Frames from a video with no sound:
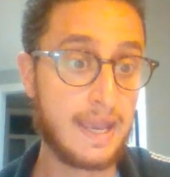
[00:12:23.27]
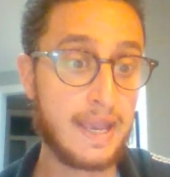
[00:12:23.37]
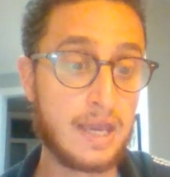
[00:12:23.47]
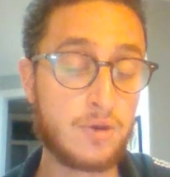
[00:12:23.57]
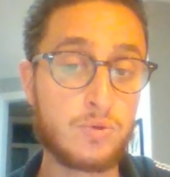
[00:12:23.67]

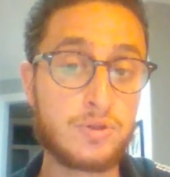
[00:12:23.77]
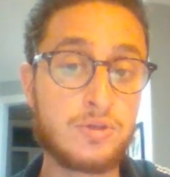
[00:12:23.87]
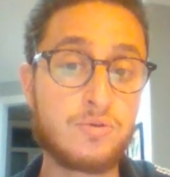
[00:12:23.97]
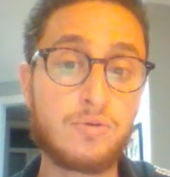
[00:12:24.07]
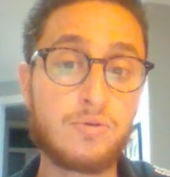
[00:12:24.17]
And when the
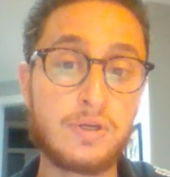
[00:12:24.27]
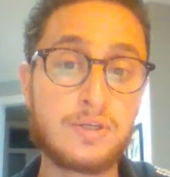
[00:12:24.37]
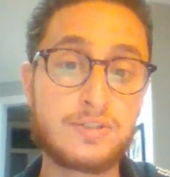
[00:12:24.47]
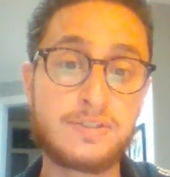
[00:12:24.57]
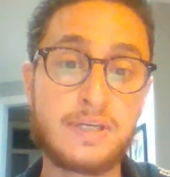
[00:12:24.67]

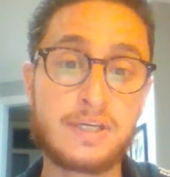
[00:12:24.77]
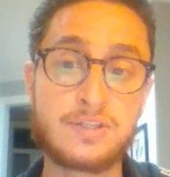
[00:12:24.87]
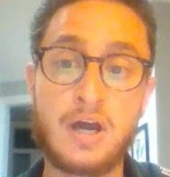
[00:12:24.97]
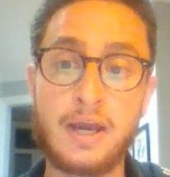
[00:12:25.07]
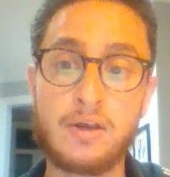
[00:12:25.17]
uterus
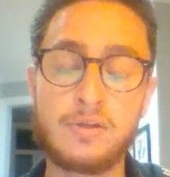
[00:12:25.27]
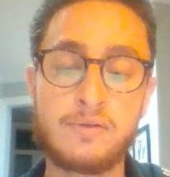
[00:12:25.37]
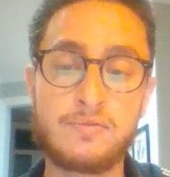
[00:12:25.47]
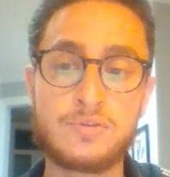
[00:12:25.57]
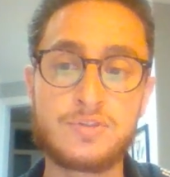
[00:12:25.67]
detects higher
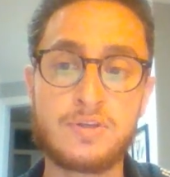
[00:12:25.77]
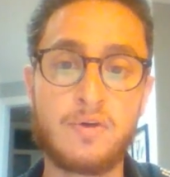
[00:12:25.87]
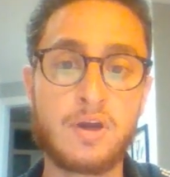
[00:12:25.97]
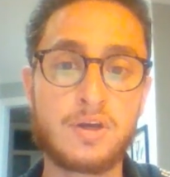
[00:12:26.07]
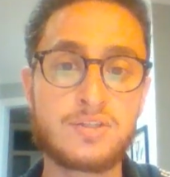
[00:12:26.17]
levels of
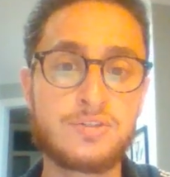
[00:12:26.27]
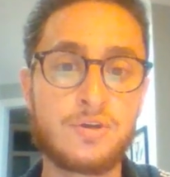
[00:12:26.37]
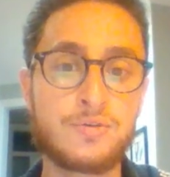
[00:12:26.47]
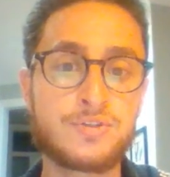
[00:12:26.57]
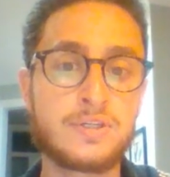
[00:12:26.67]

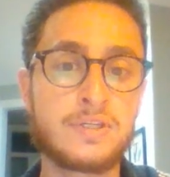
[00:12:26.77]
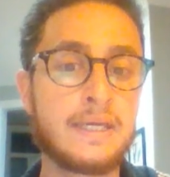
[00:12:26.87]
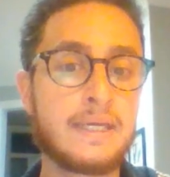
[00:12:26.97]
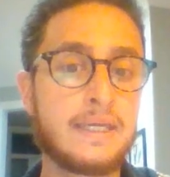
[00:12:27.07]
oxytocin,